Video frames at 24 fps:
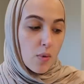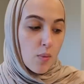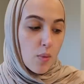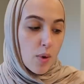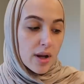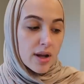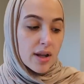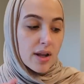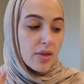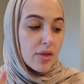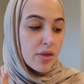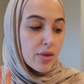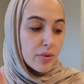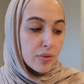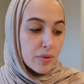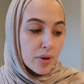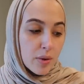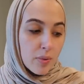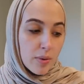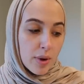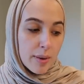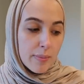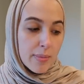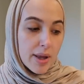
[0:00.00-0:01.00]
1 in
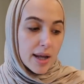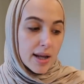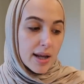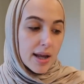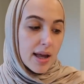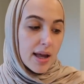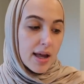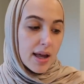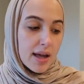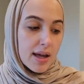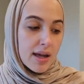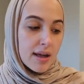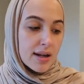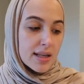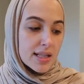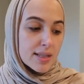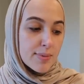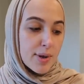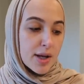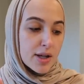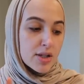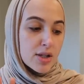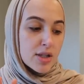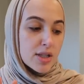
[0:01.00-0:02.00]
3 women can
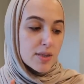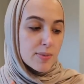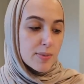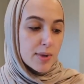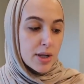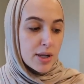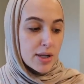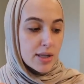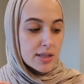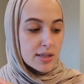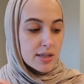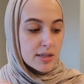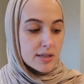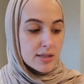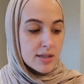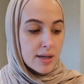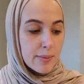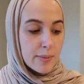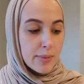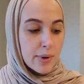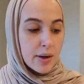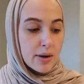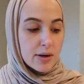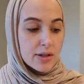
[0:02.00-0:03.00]
expect to experience this
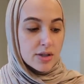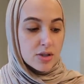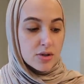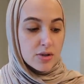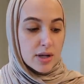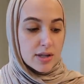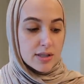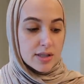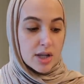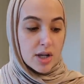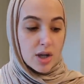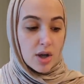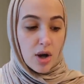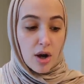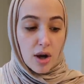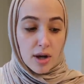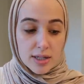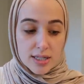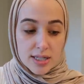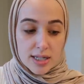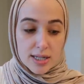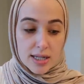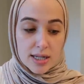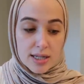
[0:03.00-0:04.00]
temporary stress
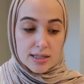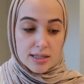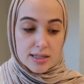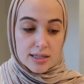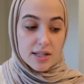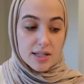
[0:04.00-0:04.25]
incontinence.